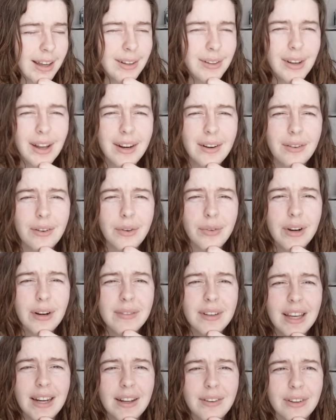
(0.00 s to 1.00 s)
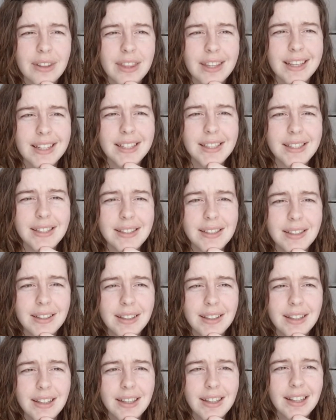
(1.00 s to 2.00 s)
I don't know where I'm getting with this.
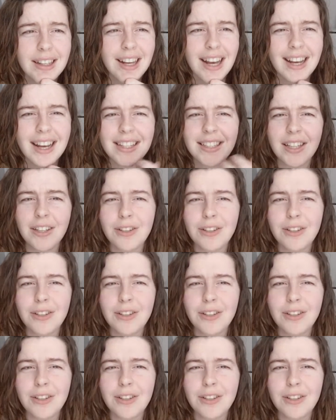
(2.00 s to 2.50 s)
I guess I